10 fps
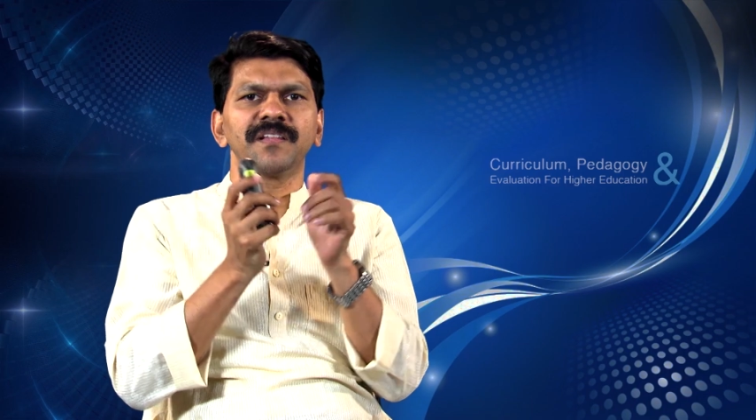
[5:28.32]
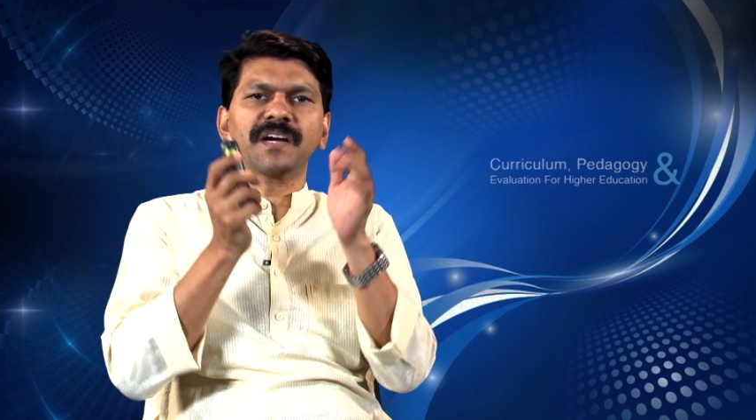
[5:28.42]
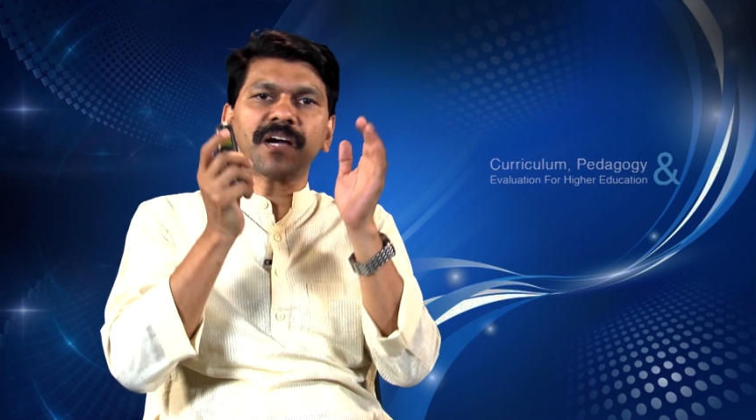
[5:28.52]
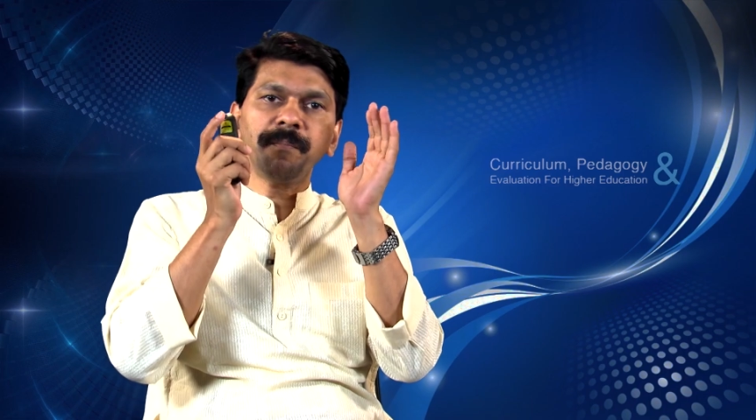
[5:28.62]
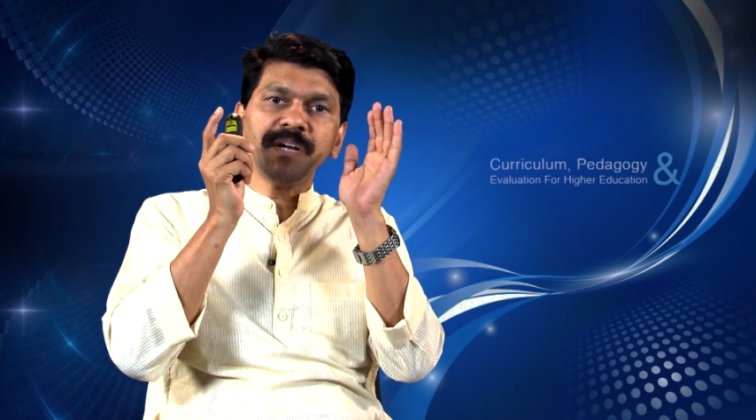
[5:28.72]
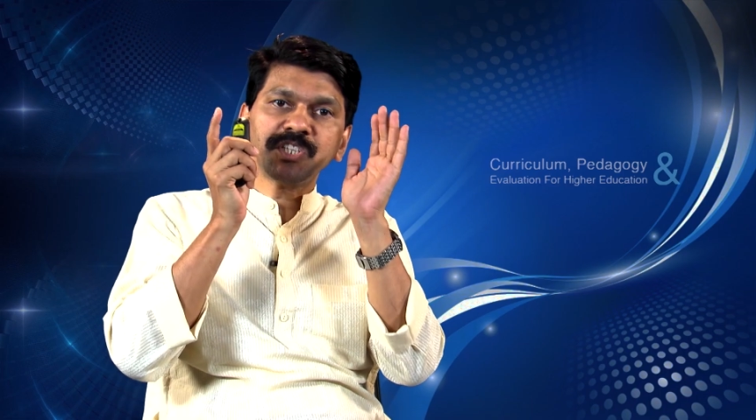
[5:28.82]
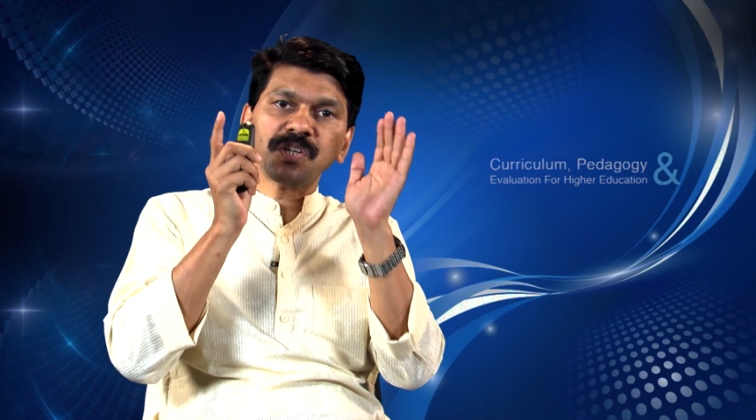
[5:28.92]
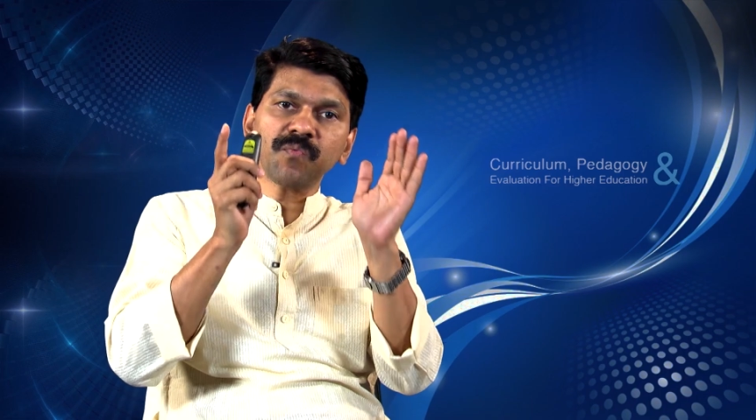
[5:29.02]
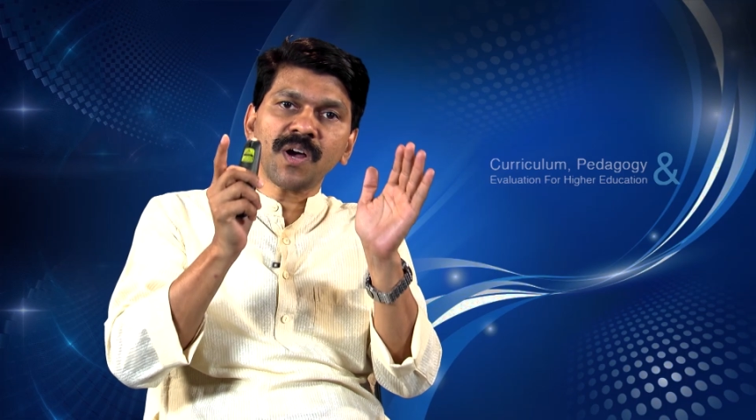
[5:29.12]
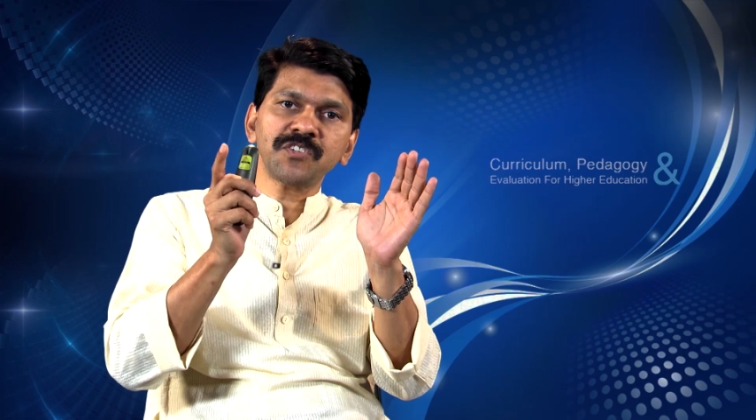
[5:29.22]
The
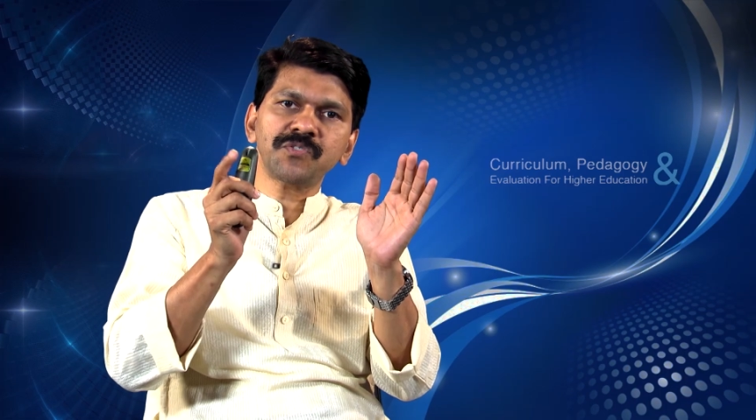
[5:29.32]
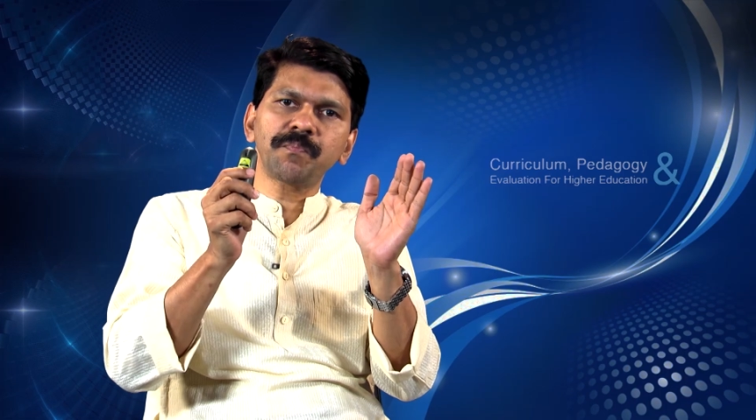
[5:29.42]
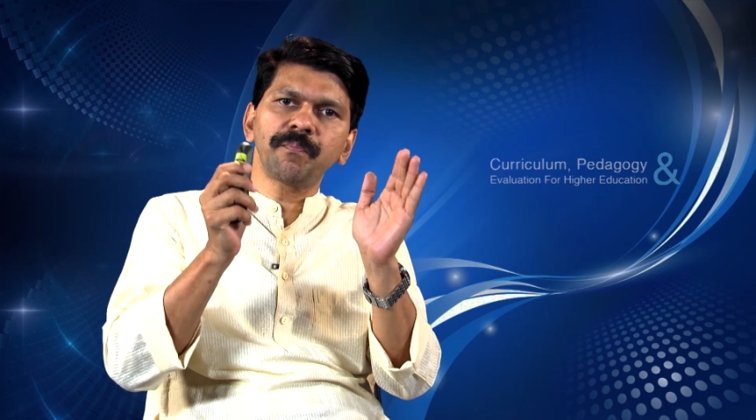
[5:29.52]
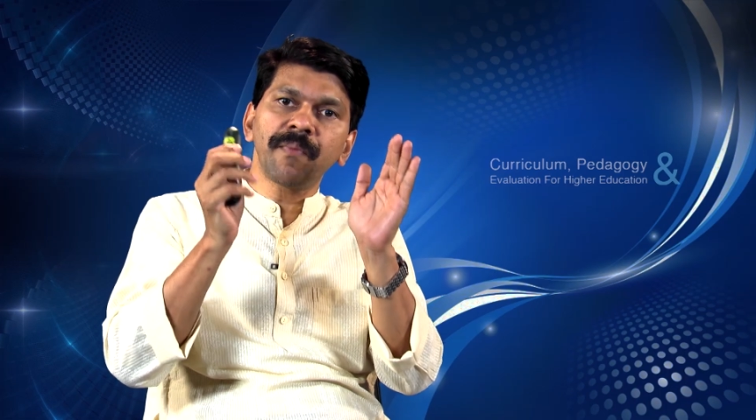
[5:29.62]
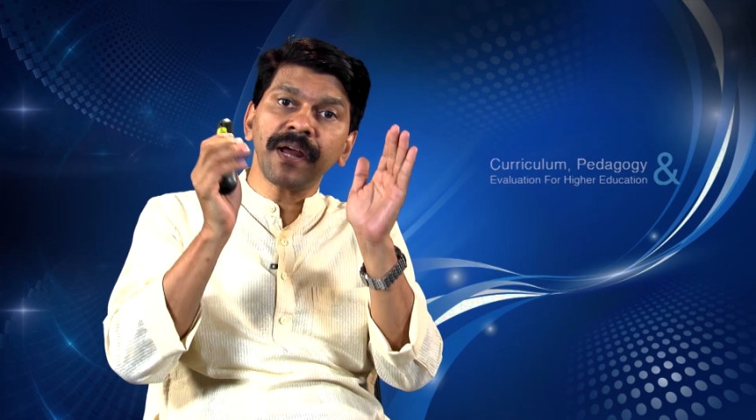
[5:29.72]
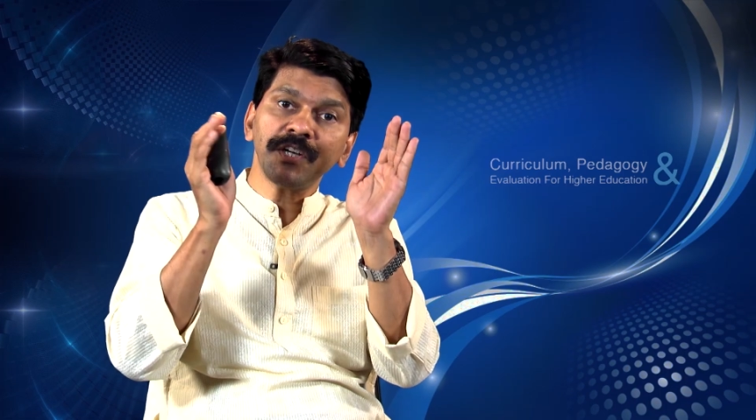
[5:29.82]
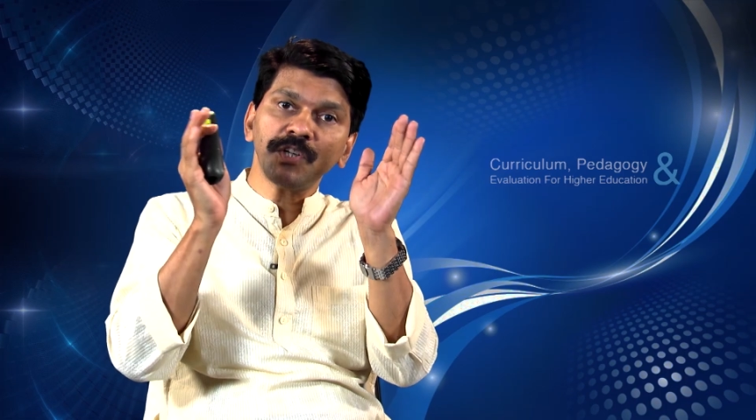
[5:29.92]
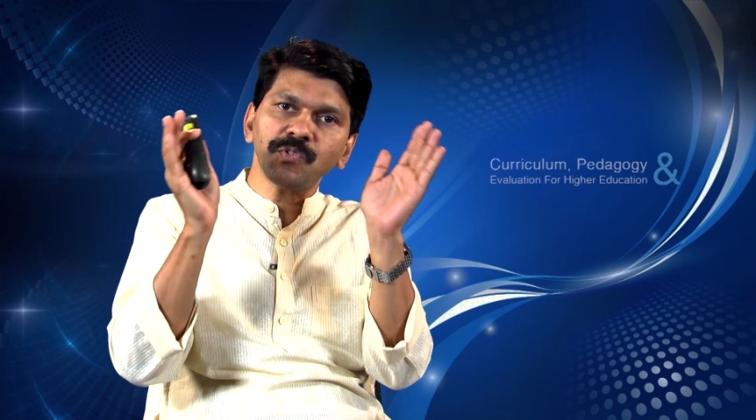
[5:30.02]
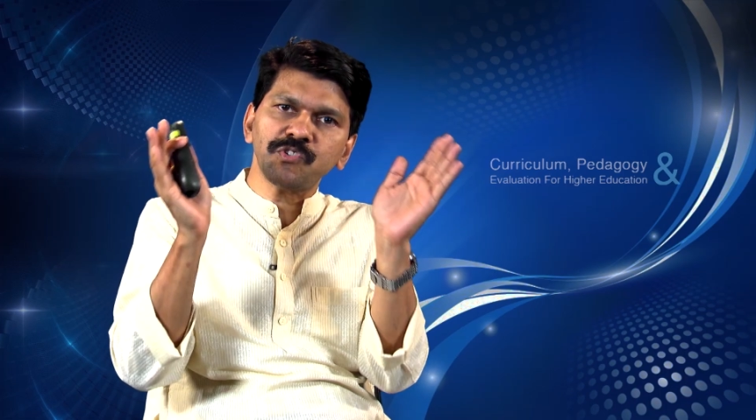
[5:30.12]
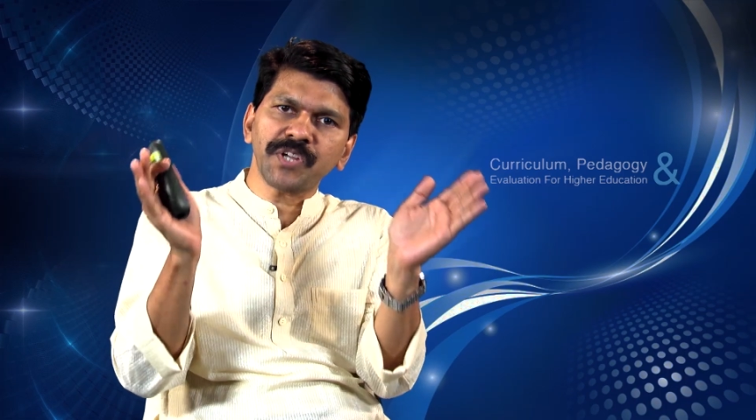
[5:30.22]
commission was
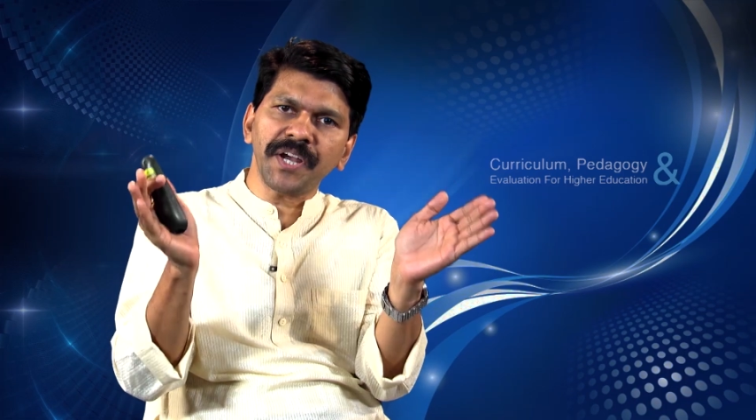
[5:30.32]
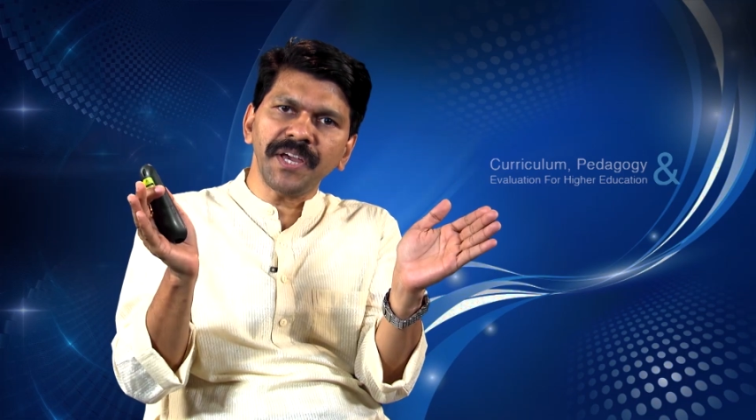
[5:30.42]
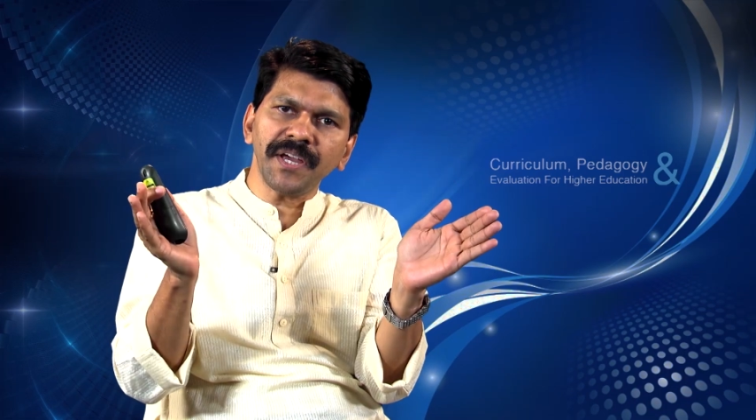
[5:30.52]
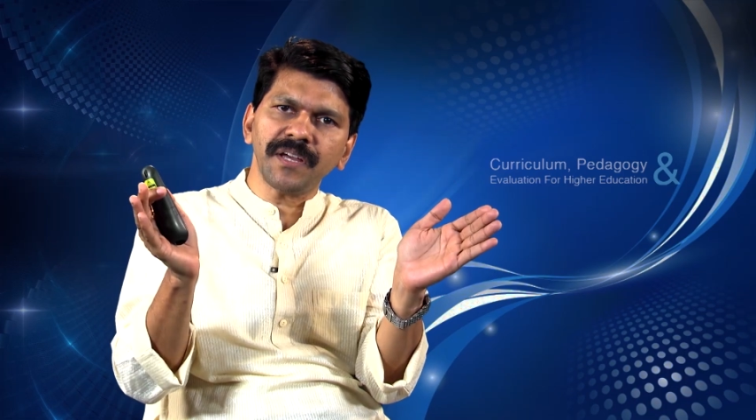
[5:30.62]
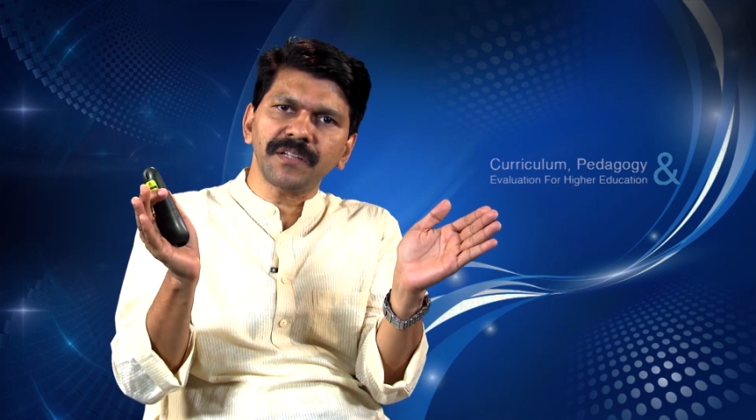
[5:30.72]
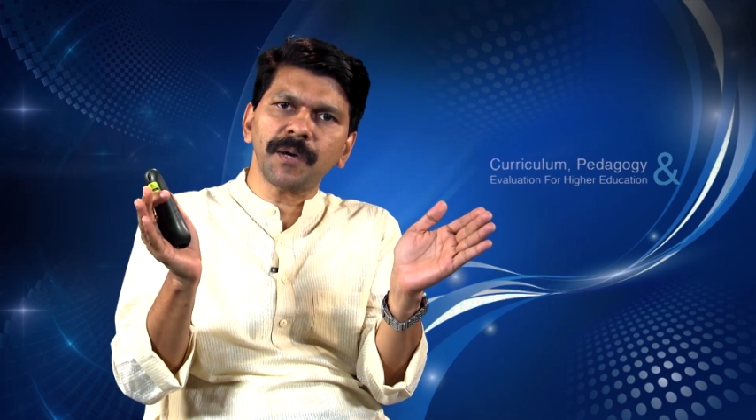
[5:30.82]
meant to study